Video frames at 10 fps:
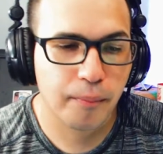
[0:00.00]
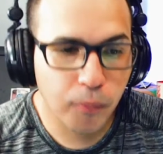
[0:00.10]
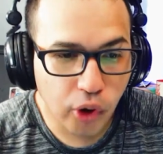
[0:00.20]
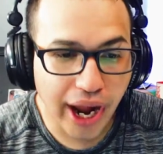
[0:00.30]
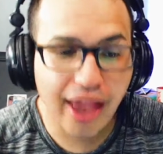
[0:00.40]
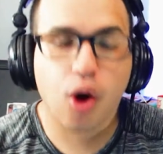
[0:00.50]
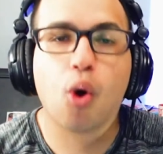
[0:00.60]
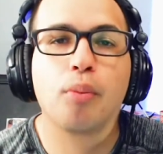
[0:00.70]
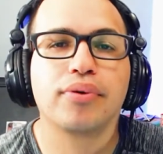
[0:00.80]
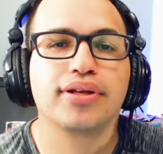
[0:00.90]
but I
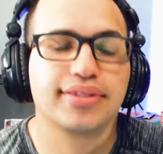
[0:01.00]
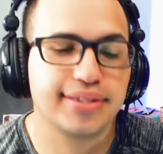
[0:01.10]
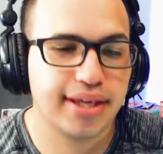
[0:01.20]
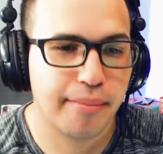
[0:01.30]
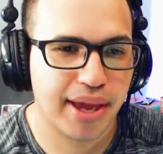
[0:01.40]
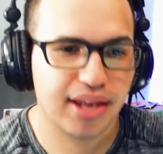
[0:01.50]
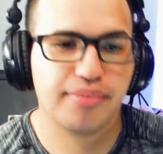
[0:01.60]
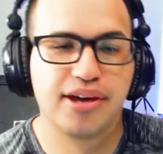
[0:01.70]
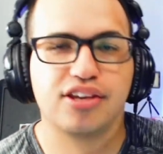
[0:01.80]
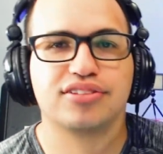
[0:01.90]
hope the main
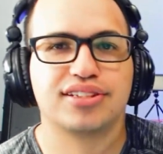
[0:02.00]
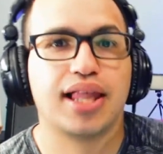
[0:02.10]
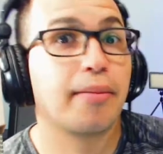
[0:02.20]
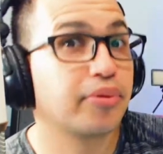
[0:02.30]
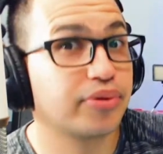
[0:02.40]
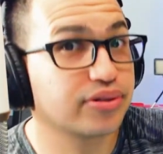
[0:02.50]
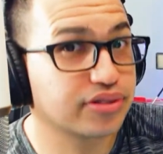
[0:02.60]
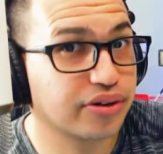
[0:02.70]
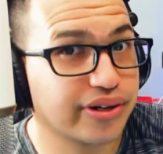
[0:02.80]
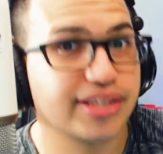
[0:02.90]
event of
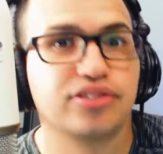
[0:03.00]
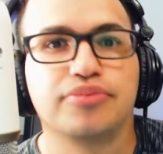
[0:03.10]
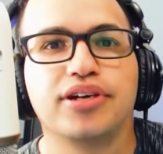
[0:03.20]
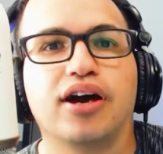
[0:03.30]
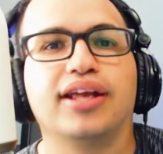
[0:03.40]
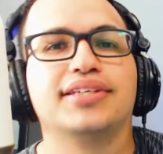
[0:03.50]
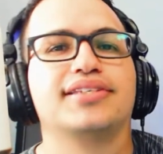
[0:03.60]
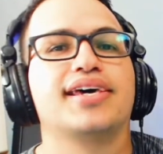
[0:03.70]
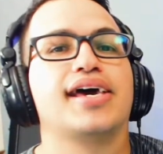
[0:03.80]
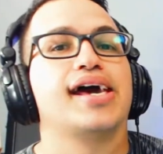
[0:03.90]
Slammiversary, to be honest,
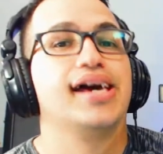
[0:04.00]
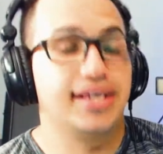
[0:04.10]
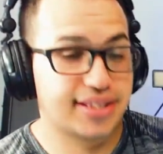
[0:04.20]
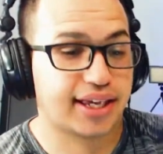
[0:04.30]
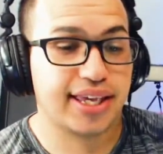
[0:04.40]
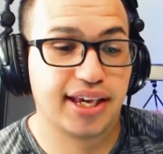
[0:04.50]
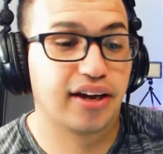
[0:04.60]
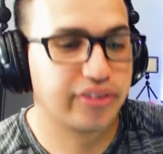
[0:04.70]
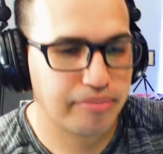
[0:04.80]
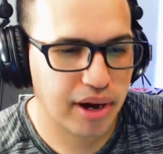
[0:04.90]
is a King
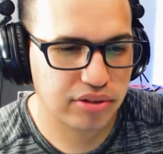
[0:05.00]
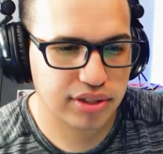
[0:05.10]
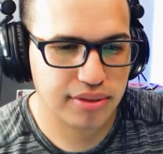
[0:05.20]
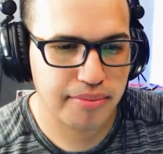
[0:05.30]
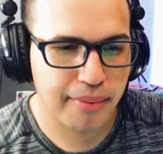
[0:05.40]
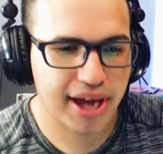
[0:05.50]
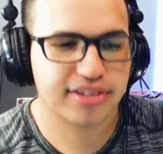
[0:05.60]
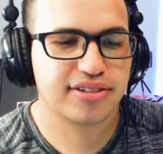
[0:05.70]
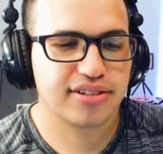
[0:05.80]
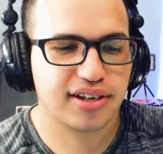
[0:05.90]
of the Mountain
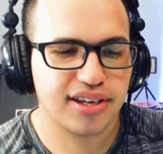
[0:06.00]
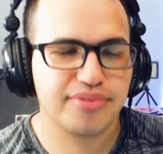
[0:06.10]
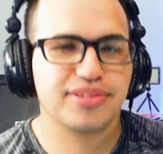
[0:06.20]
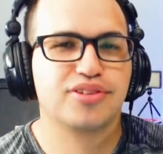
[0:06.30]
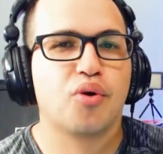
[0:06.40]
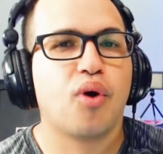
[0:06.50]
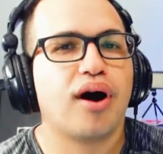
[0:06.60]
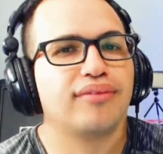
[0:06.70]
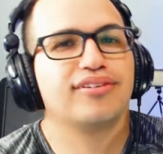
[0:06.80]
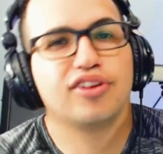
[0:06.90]
match. Even though
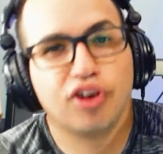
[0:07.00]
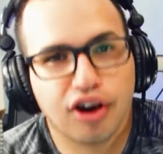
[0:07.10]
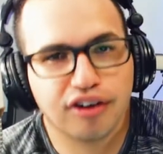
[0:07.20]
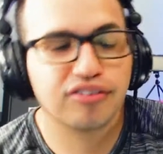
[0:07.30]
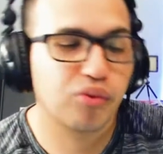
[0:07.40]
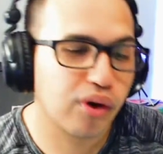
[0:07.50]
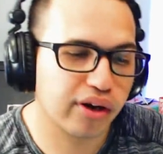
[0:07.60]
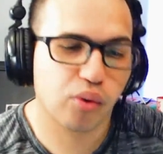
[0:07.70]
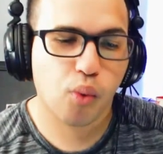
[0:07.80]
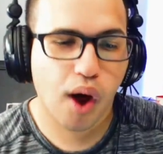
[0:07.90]
I love
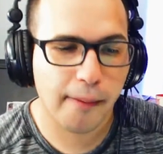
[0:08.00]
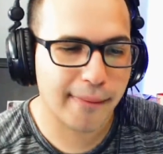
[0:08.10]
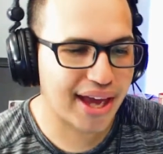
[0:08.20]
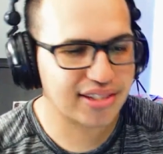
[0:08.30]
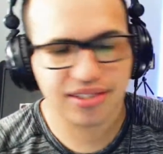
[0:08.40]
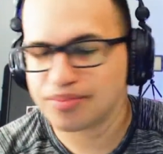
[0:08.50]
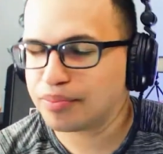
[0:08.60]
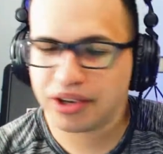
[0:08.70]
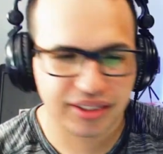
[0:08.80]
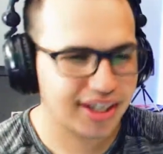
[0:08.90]
one-on-one matches,
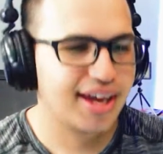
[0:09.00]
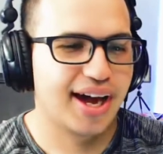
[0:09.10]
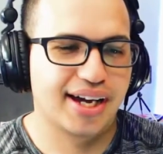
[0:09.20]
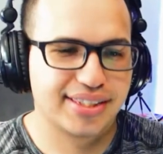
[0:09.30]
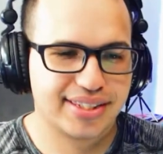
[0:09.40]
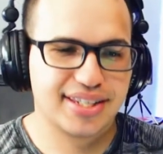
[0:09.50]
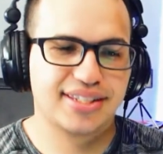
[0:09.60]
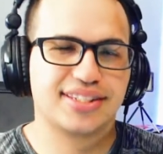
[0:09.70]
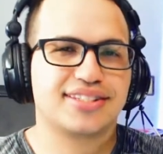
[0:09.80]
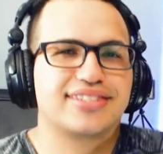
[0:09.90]
but I
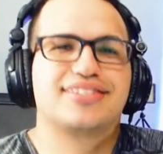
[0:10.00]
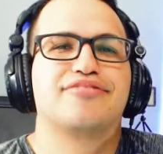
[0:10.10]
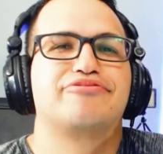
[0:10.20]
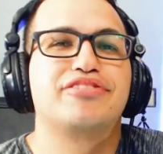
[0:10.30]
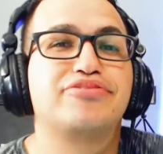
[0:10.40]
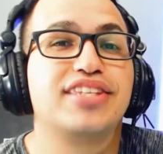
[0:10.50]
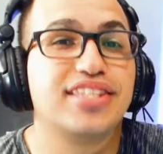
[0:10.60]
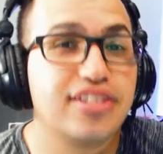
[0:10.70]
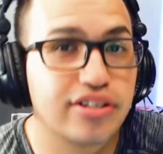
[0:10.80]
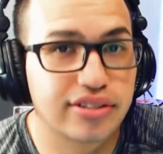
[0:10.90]
think this is the 15
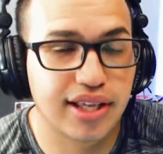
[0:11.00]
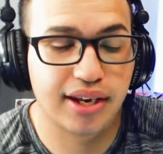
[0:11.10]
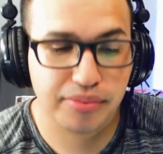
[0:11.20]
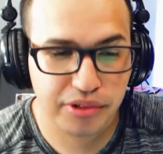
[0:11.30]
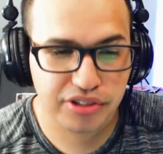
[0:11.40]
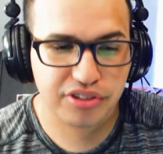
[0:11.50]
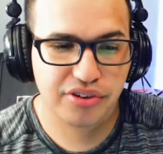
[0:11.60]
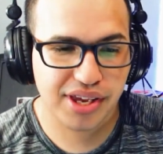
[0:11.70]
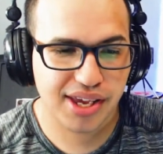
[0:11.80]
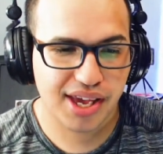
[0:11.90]
years
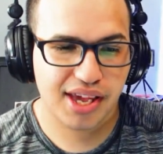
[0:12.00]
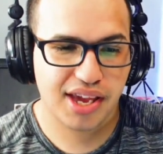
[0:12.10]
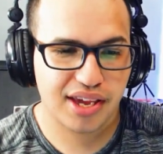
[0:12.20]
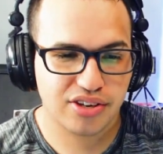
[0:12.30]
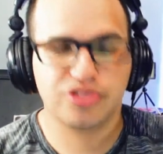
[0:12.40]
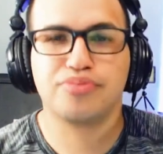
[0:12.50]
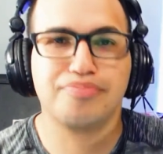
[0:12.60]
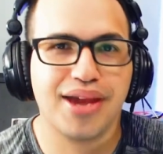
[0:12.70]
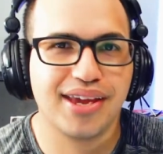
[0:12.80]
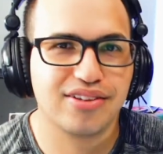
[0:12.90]
anniversary and you should
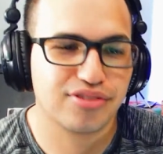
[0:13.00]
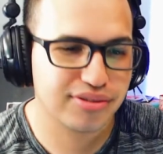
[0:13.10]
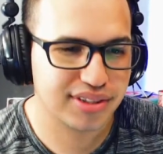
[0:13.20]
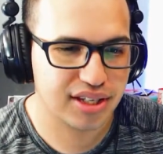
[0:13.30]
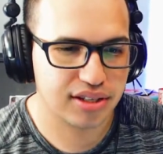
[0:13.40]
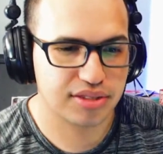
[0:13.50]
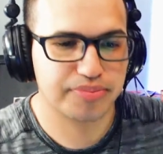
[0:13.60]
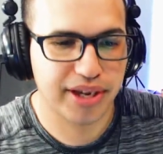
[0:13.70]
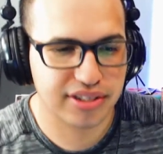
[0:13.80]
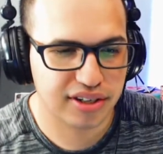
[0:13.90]
make something
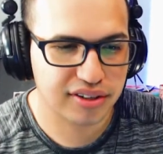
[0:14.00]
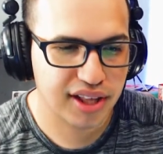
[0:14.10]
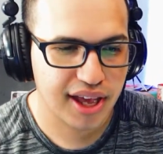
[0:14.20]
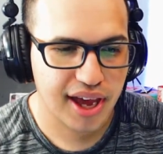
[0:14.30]
special